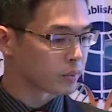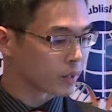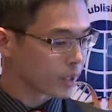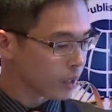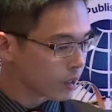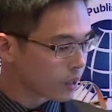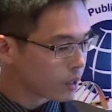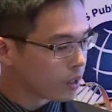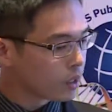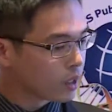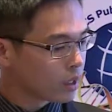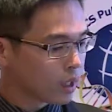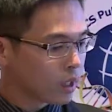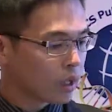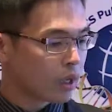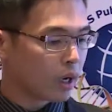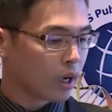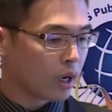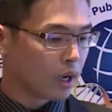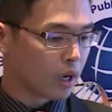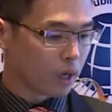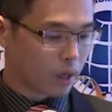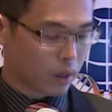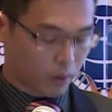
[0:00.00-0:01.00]
But
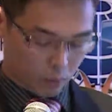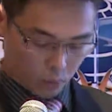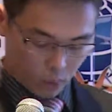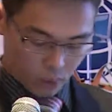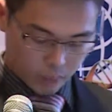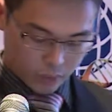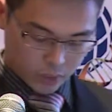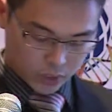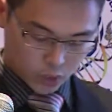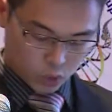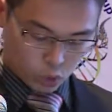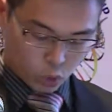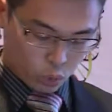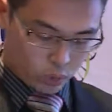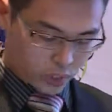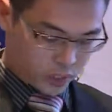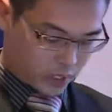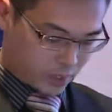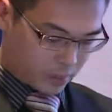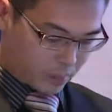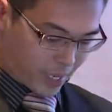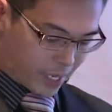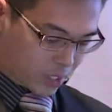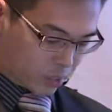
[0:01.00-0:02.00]
what I'm
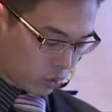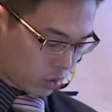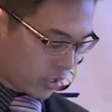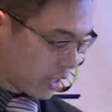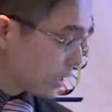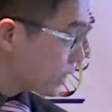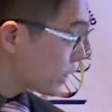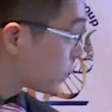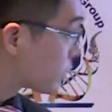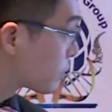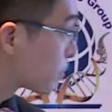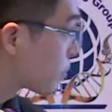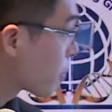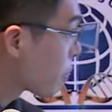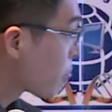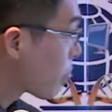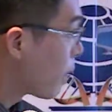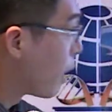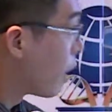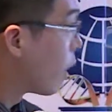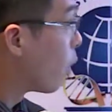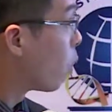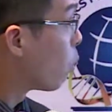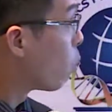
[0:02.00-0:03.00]
talking about is
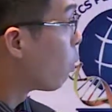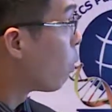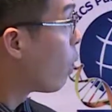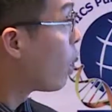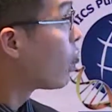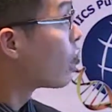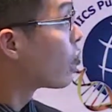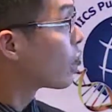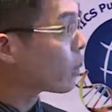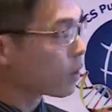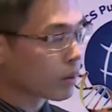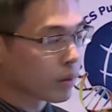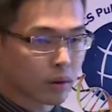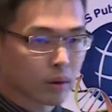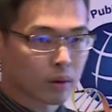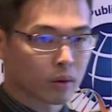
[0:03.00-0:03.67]
why